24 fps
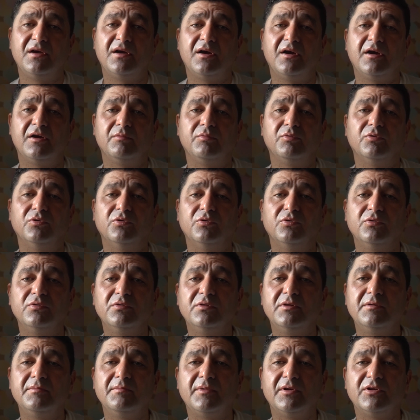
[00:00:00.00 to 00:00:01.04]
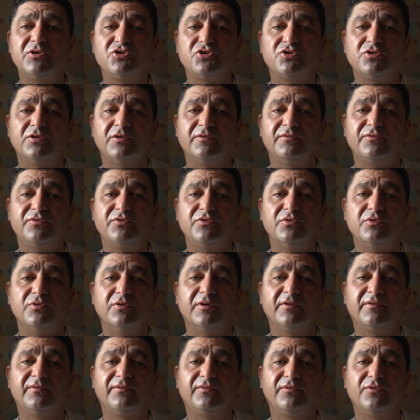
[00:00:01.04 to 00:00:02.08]
I will only mention a few.
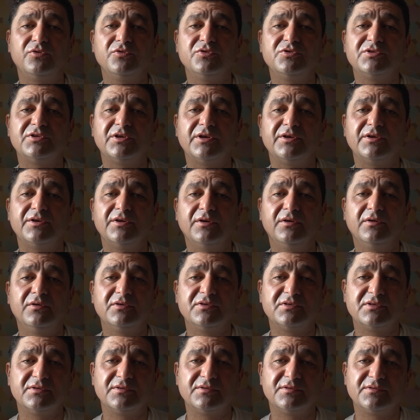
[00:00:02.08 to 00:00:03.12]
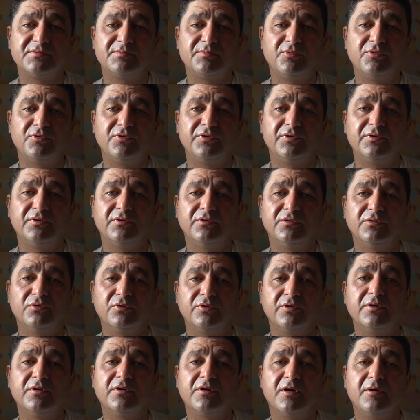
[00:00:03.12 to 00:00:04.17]
At first, a young,
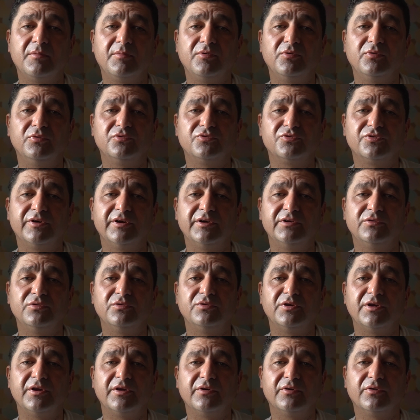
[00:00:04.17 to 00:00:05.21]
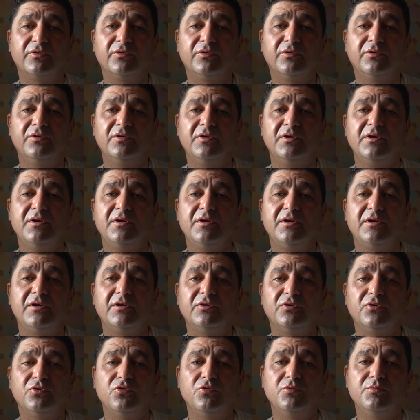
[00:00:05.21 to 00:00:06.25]
sporty-looking couple tried to take her
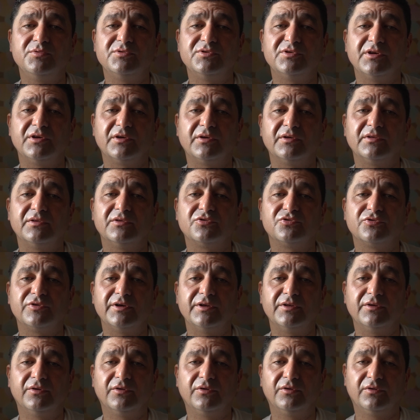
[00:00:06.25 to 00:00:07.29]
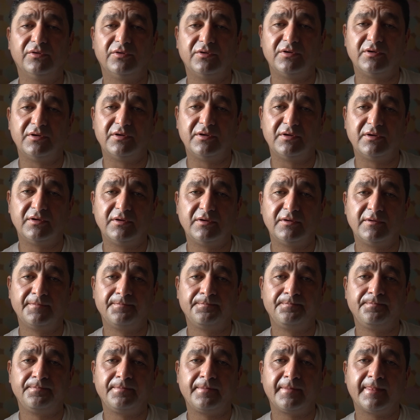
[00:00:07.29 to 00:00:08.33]
in hopes they can train her.
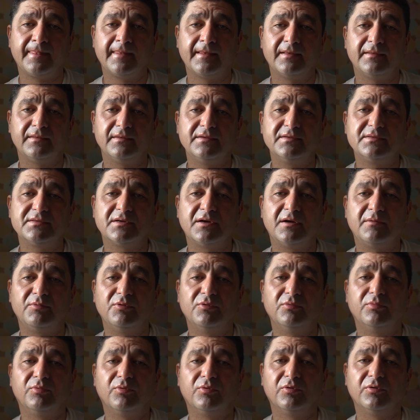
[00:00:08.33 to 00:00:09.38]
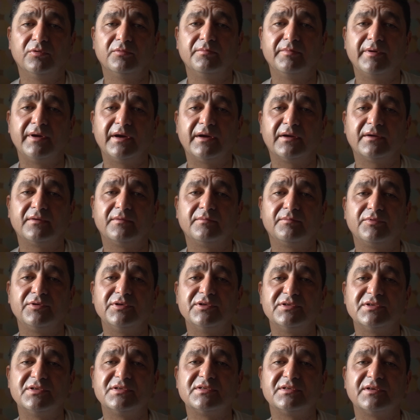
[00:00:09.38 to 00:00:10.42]
This couple brought back a
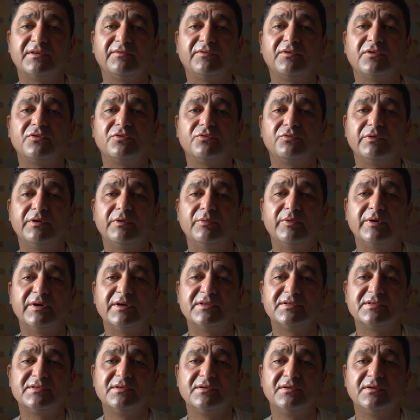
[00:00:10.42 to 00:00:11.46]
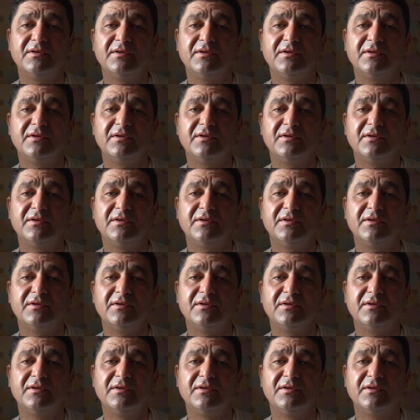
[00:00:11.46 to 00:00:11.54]
princess after 3 weeks,